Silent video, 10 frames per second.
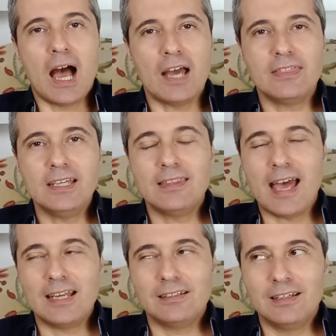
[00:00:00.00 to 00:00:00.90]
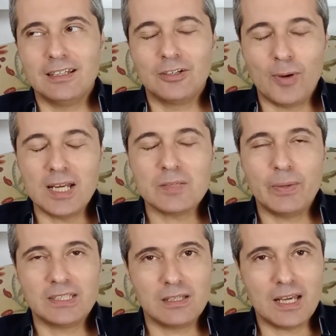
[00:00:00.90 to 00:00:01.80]
I think that Great
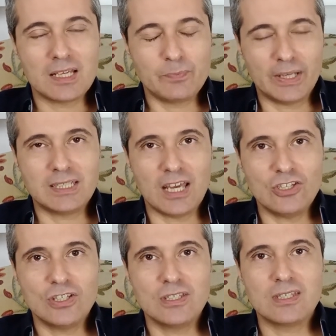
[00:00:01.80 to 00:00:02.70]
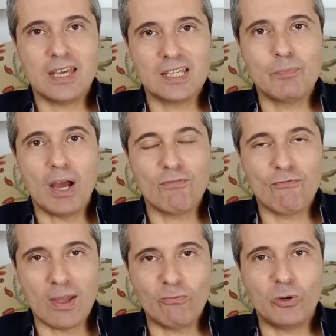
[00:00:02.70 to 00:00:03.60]
Expe Expectations is my
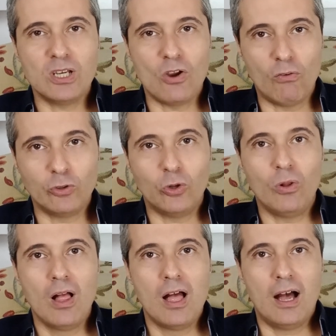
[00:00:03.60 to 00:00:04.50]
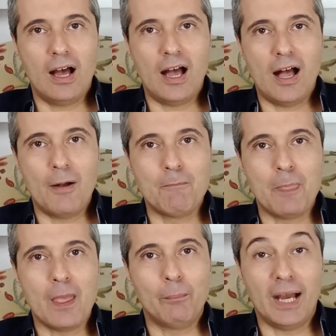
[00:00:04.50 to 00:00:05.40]
favorite novel
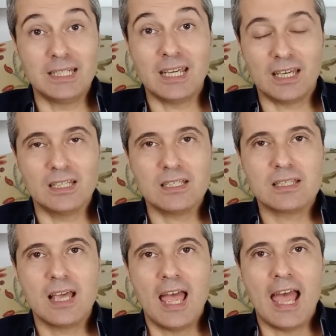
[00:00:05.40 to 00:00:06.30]
um, by Dickens.